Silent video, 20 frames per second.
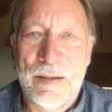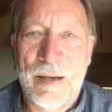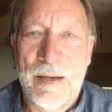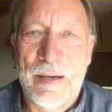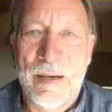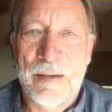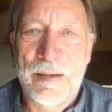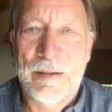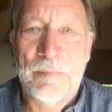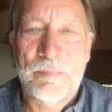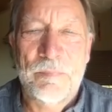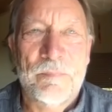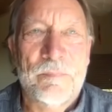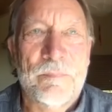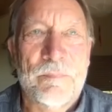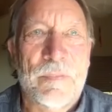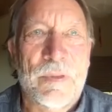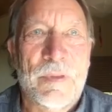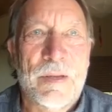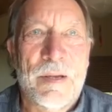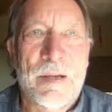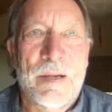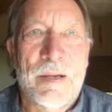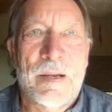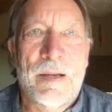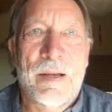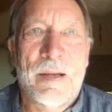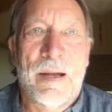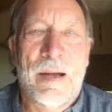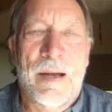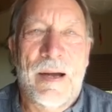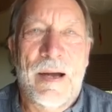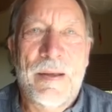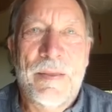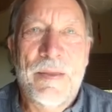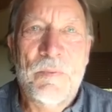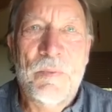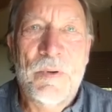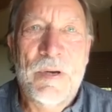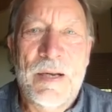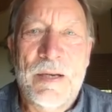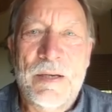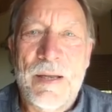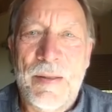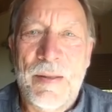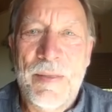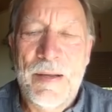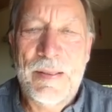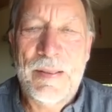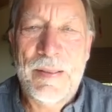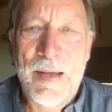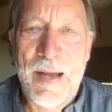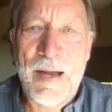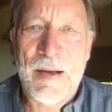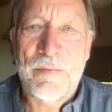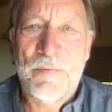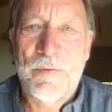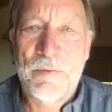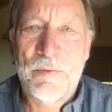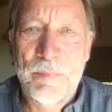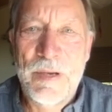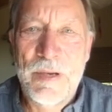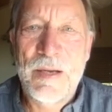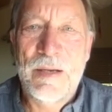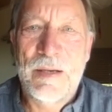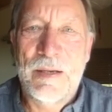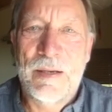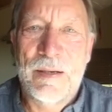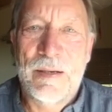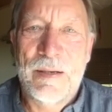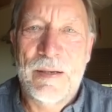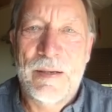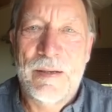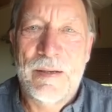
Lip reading: And I think that, for me,